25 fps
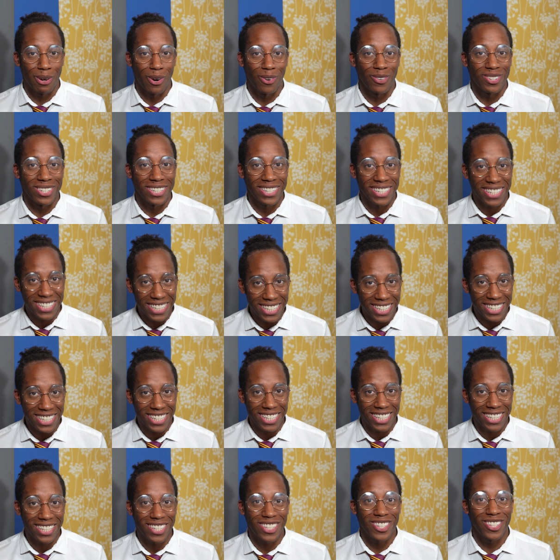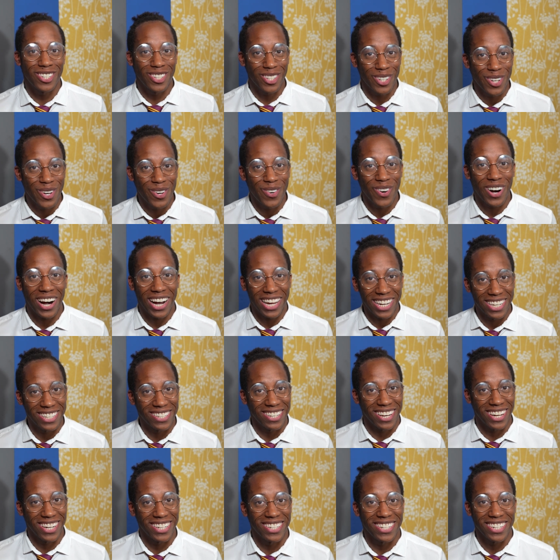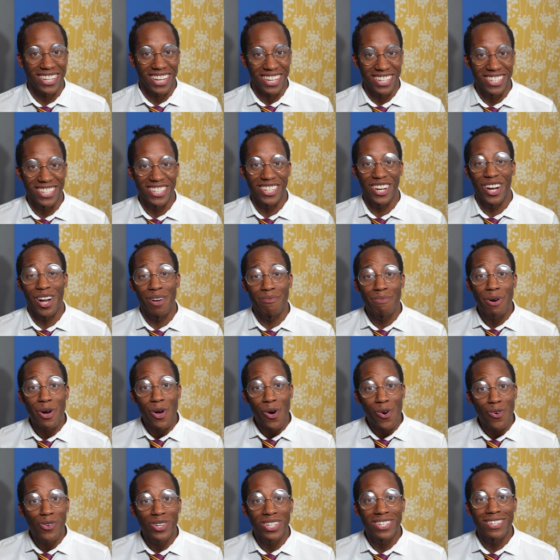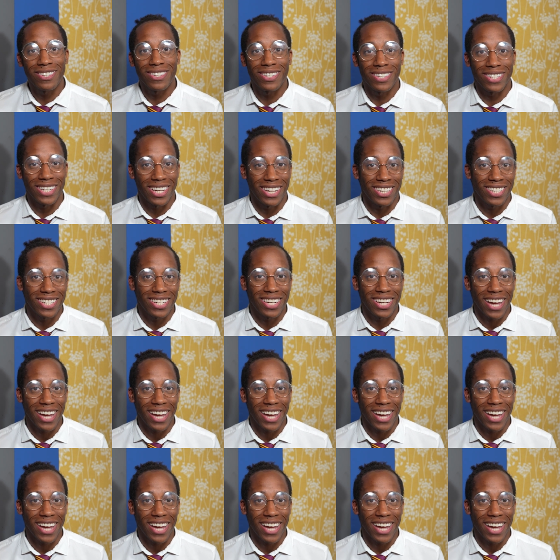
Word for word: golden snitches, so I decided to conjure up golden snitch